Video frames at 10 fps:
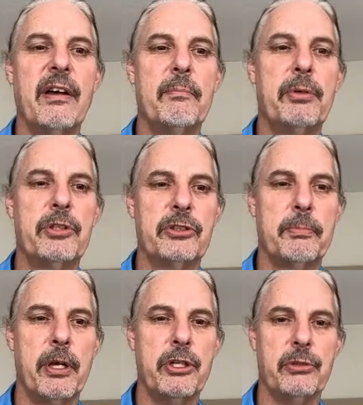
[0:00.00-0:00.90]

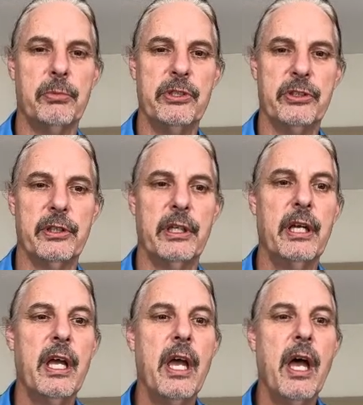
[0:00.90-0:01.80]
participation recently.
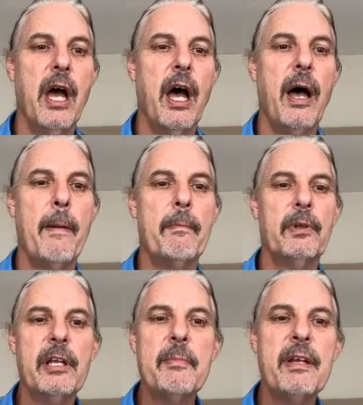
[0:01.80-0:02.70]

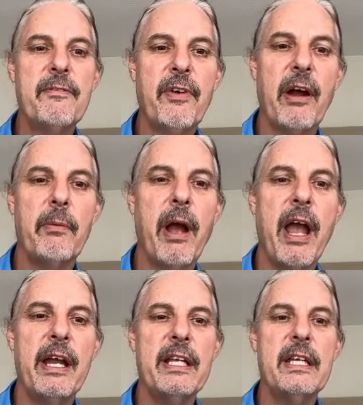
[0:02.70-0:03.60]
Limited
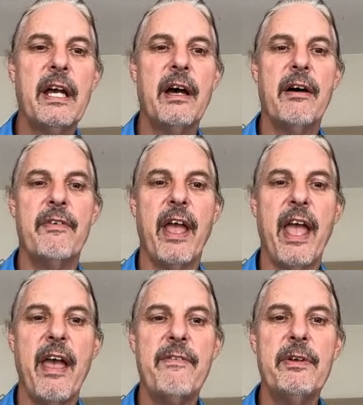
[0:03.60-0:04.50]
variety of heavy